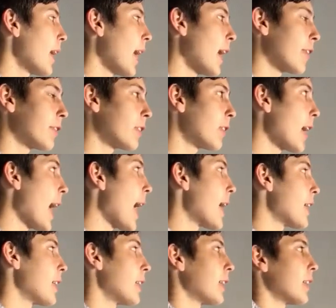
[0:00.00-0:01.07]
after
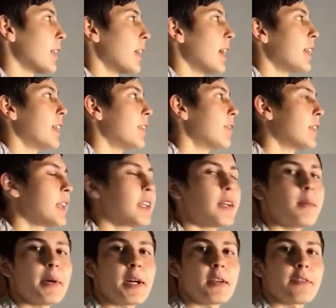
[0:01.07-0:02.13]
adding an infinite
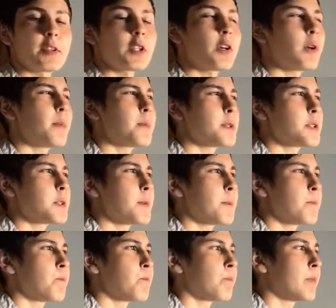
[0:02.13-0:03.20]
amount of terms,
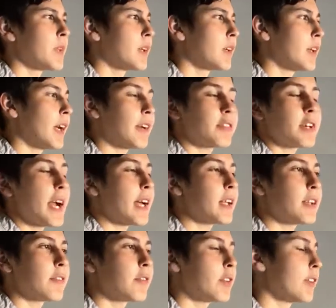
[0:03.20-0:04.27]
after
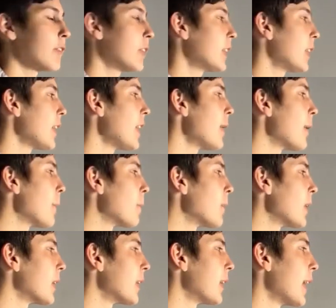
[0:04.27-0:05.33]
adding for infinity,
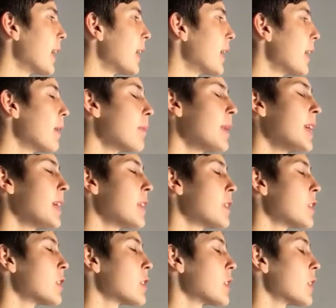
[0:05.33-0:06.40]
then it
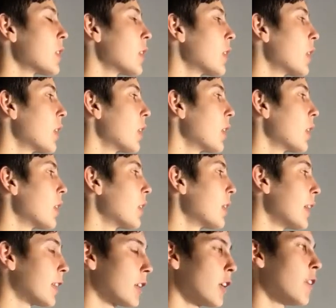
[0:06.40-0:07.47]
means
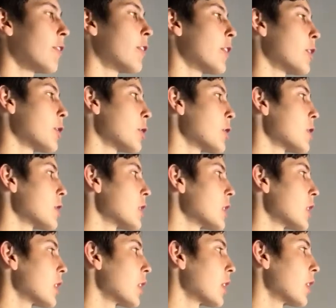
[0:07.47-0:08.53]
it converges.
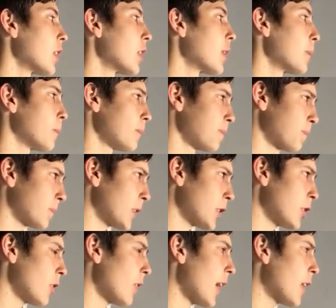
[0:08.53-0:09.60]

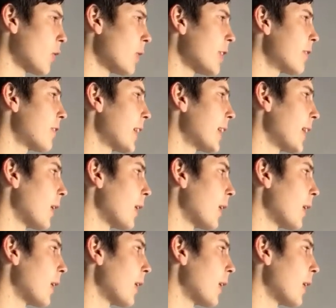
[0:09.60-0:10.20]
So how do we find